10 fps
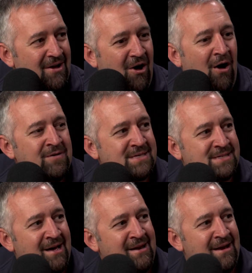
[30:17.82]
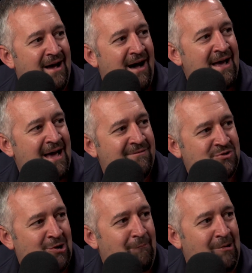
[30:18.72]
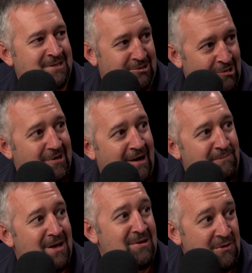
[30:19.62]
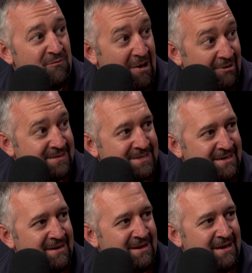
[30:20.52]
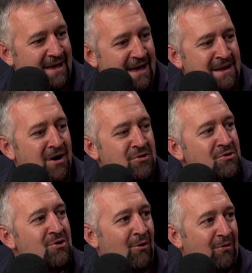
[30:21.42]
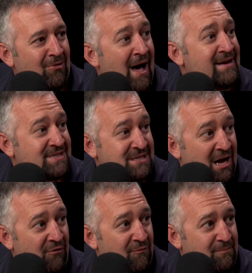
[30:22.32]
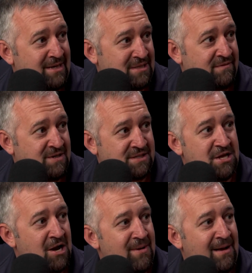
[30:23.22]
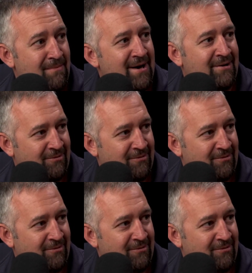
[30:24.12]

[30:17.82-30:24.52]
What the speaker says: all of a sudden I have Truck Parts Lookup that you've built, and now you know a lot of stuff based off just the year, make, model,